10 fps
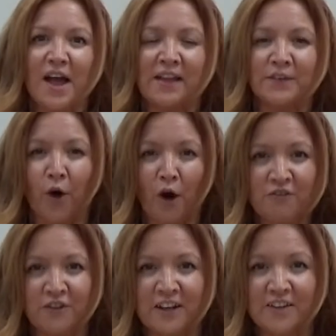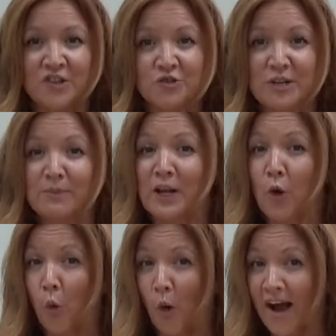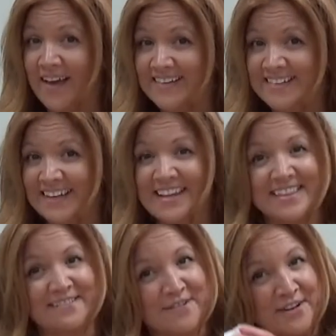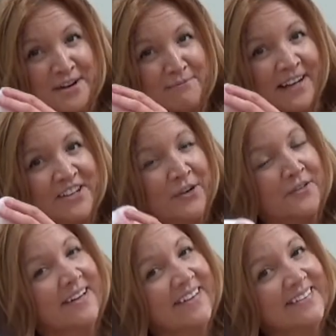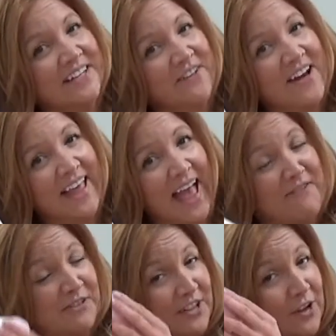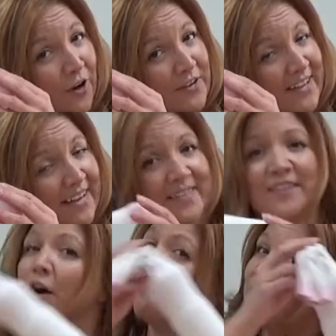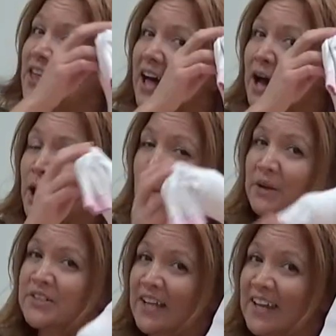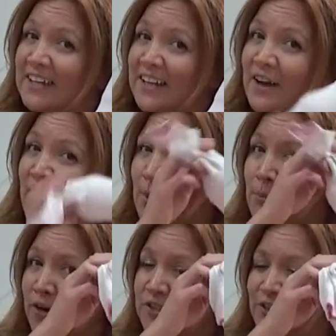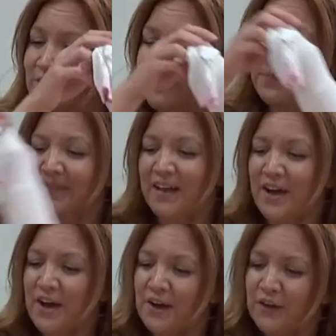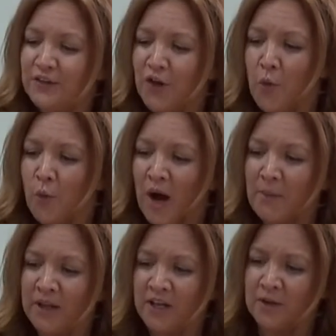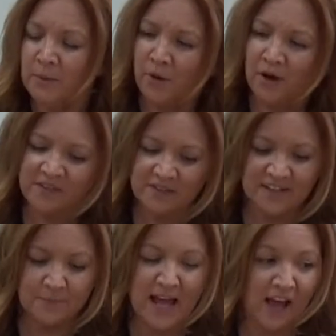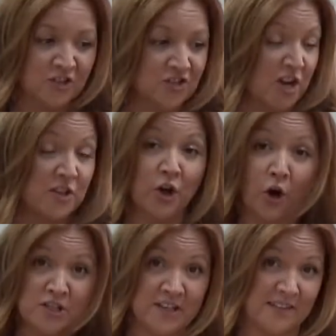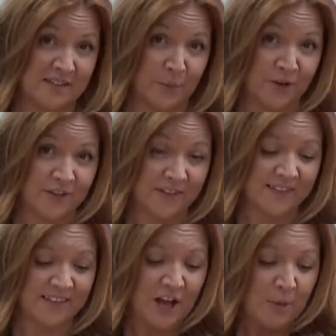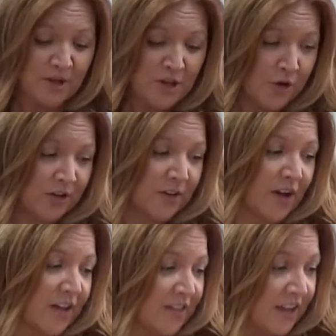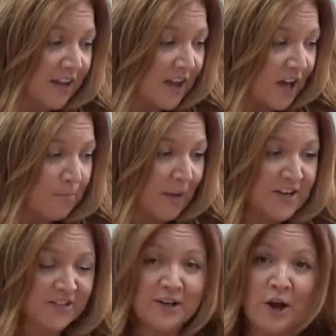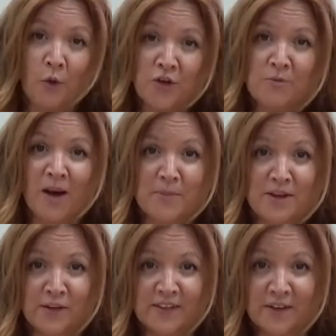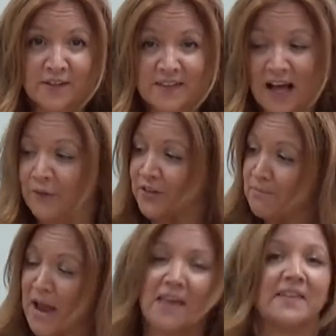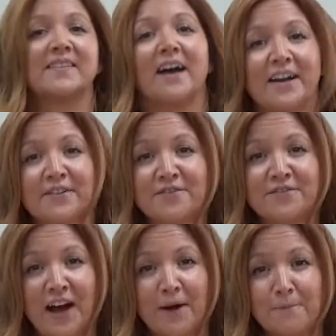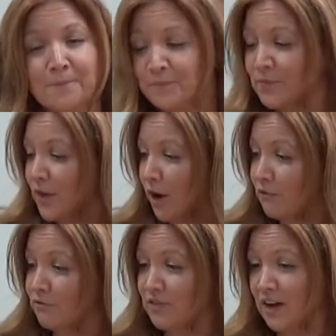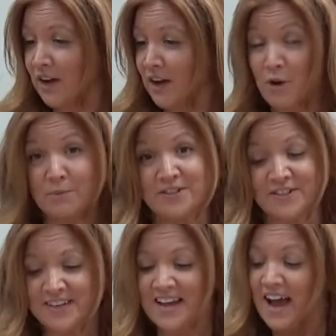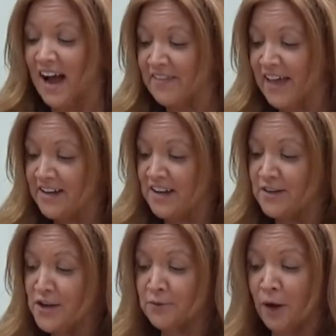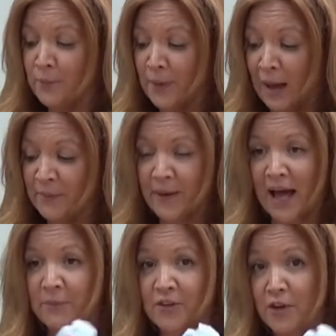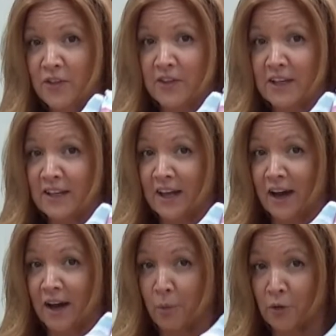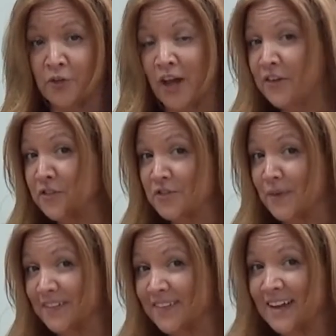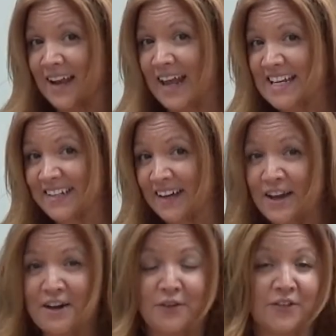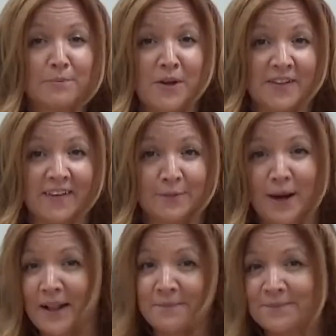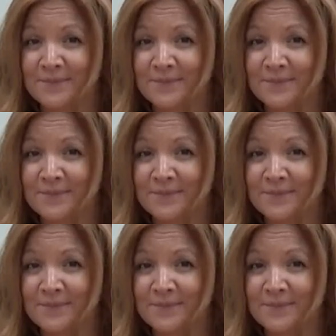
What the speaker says: It's often extremely quiet in the room when children are listening very carefully to the contents of their particular bottle. So I'm going to put a slide up next to show you the contents of the bottles, but you can, I think, imagine what you might be using yourselves to make this kind of equipment. And then you could perhaps use the bottles as instruments later for some music as well.